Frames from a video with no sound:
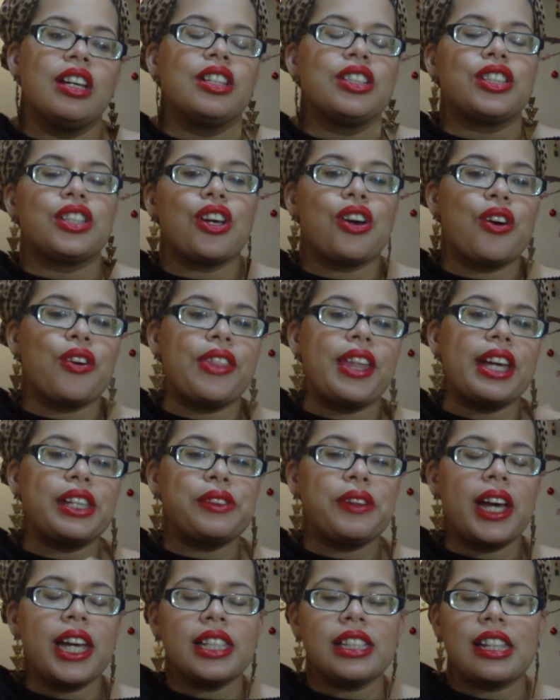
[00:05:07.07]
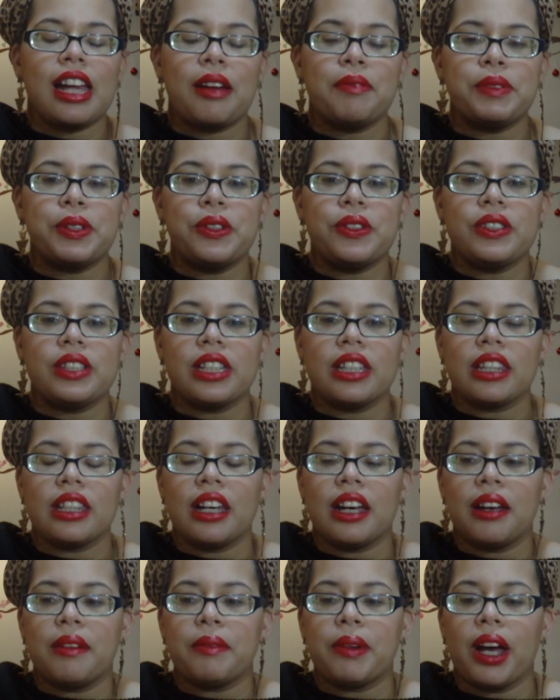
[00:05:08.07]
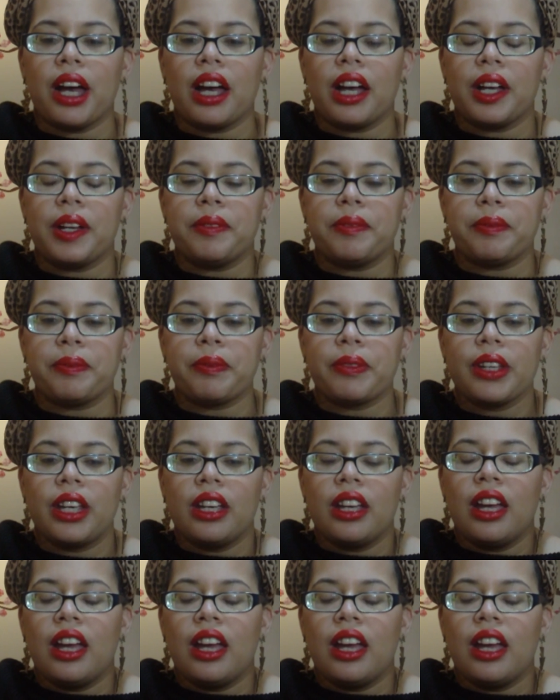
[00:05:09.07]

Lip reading: So that's why I stopped using them.